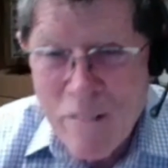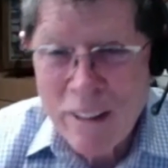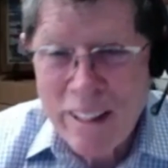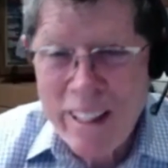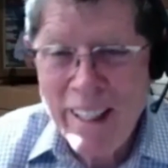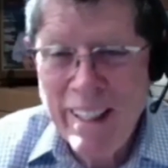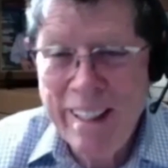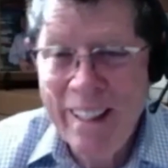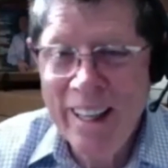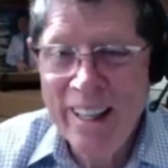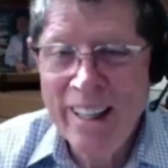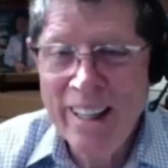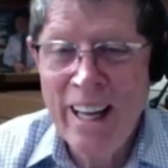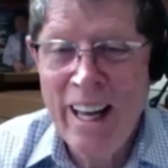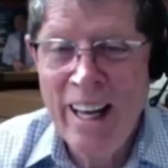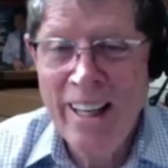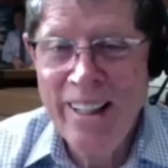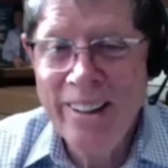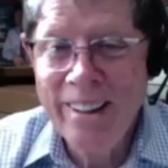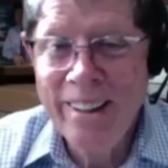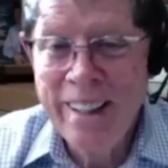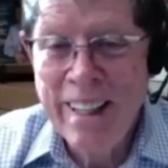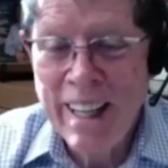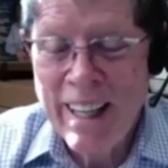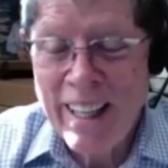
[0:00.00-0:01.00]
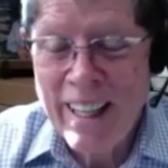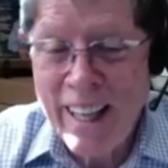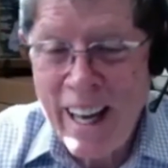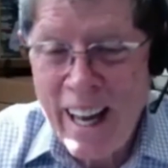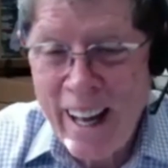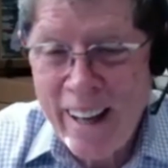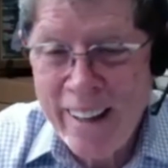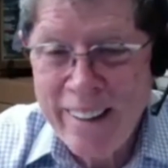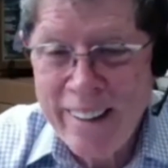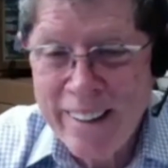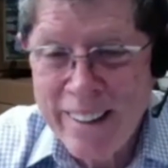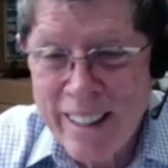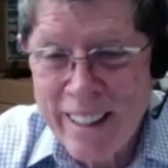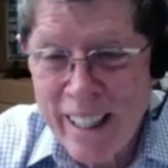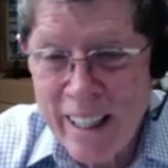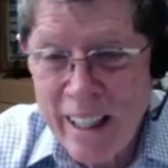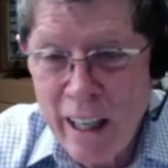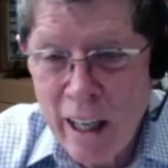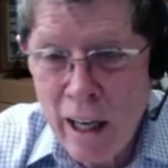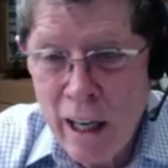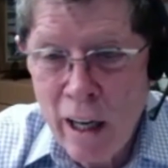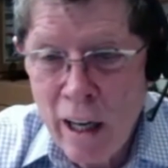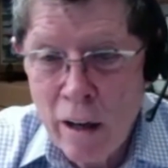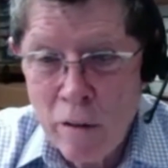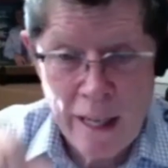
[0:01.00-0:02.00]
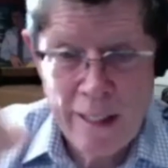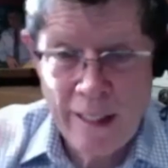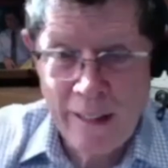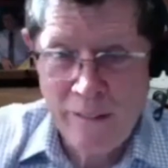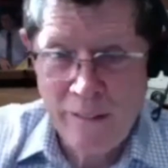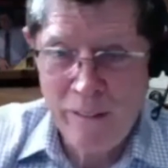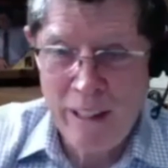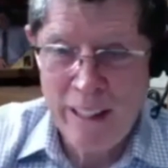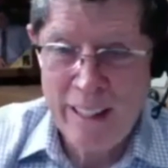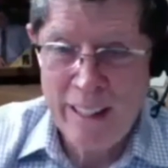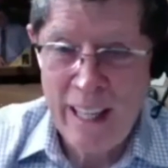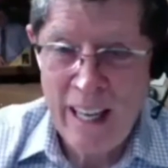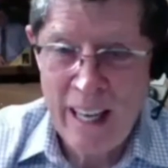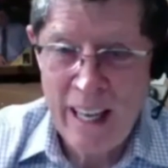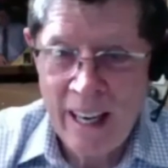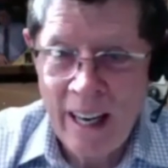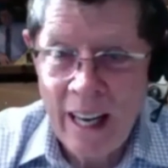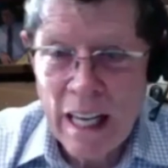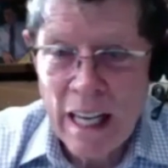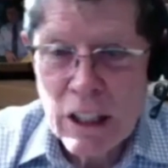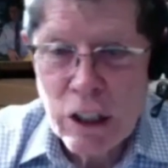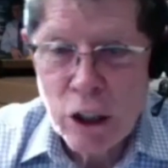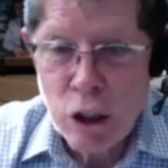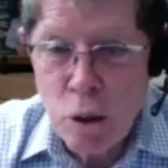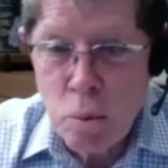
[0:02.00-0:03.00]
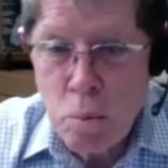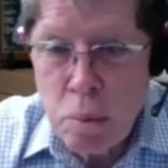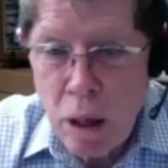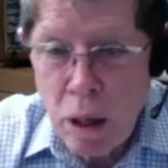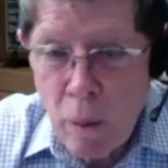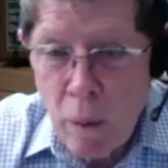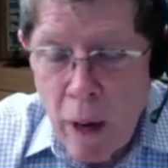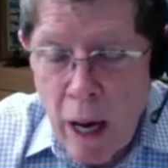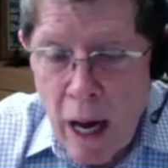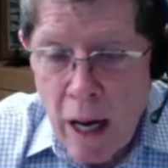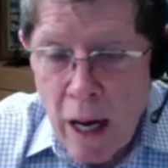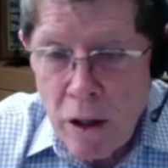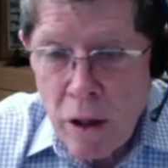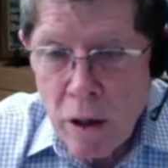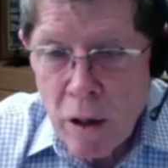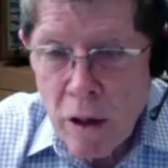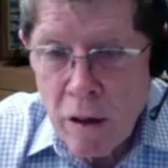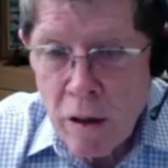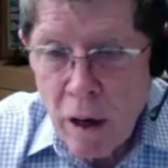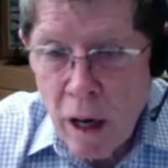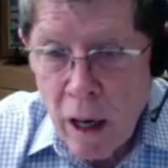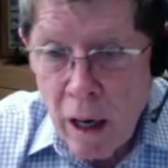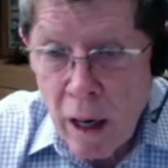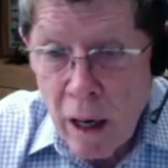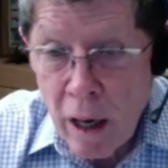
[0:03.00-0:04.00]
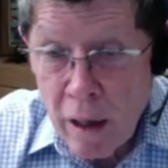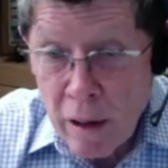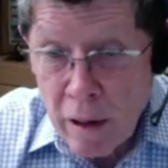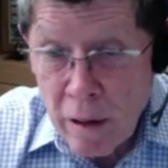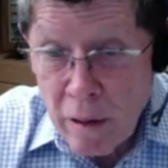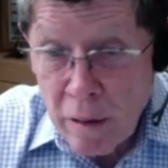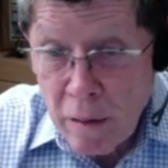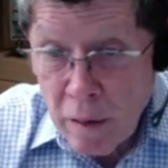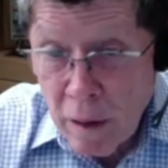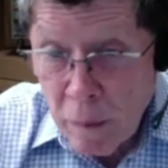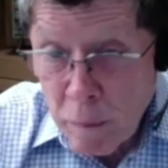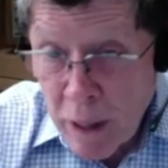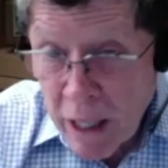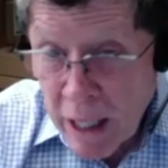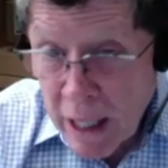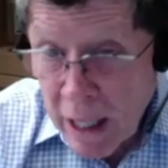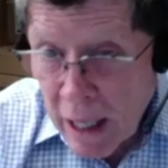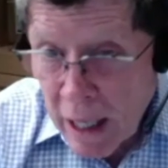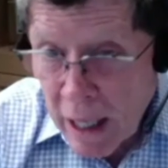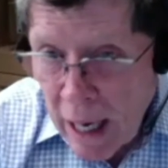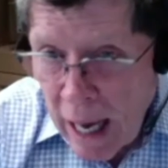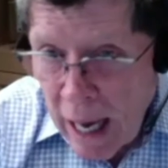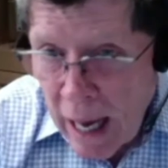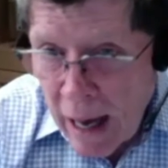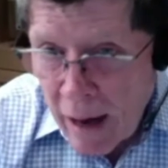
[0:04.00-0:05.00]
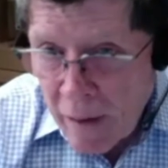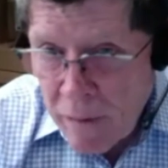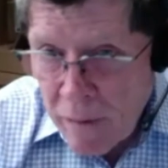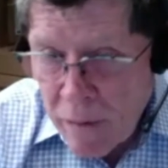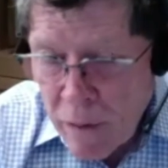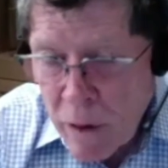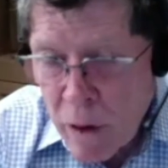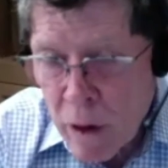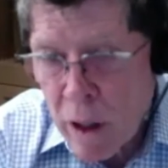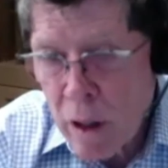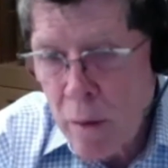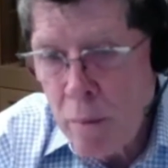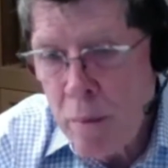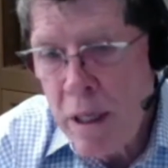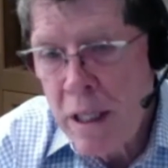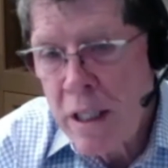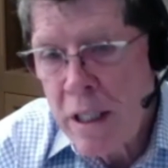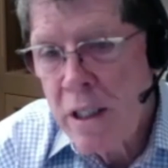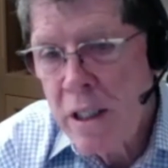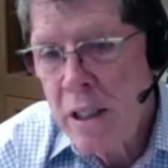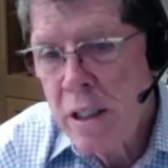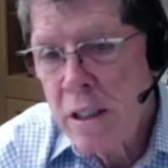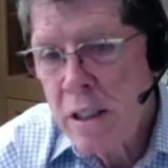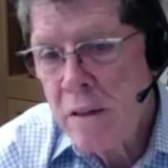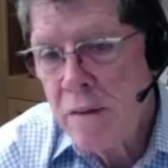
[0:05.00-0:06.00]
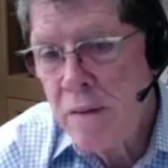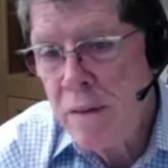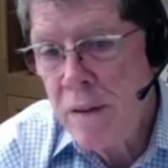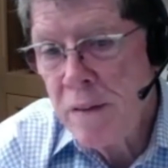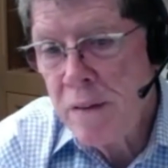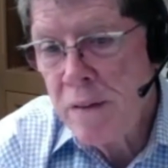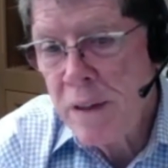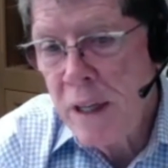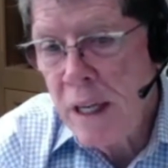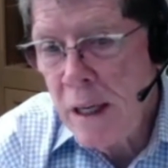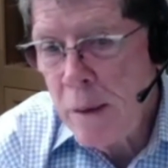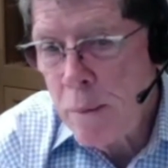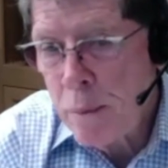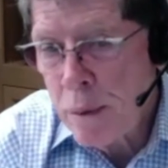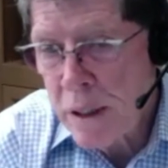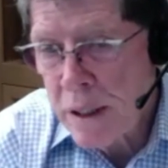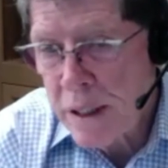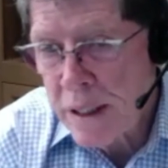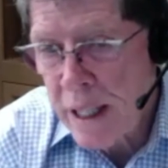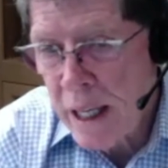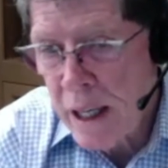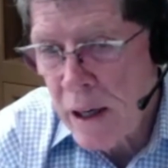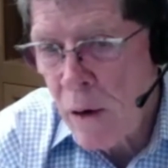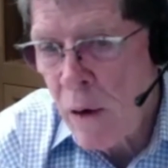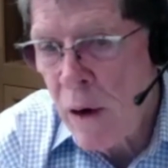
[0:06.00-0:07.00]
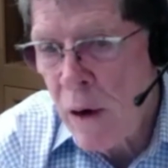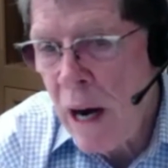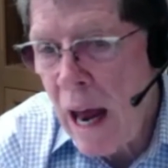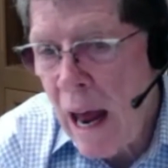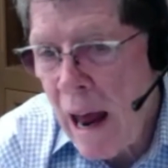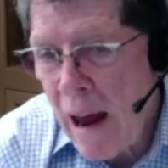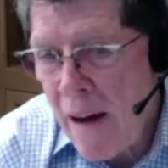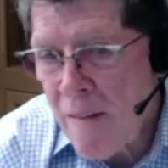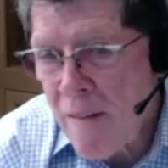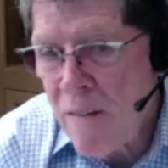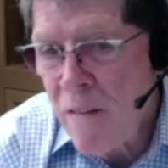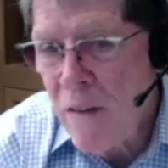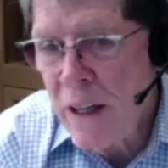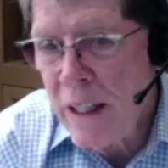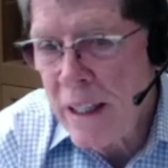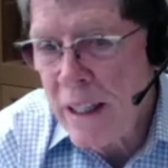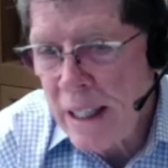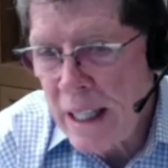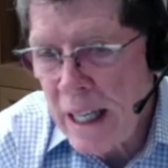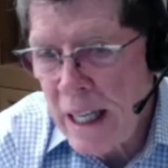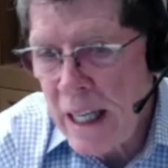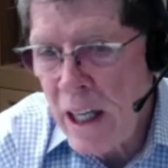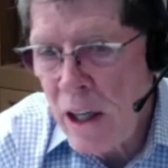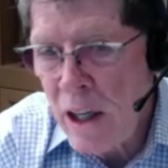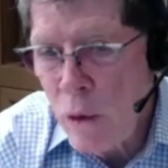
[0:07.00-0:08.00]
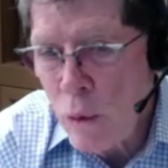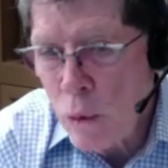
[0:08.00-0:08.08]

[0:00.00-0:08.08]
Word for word: But then on the other hand, you kick it out. You say, I can make that. So you blow out your 100 uh, million and a half. Your commission is a 15% on everything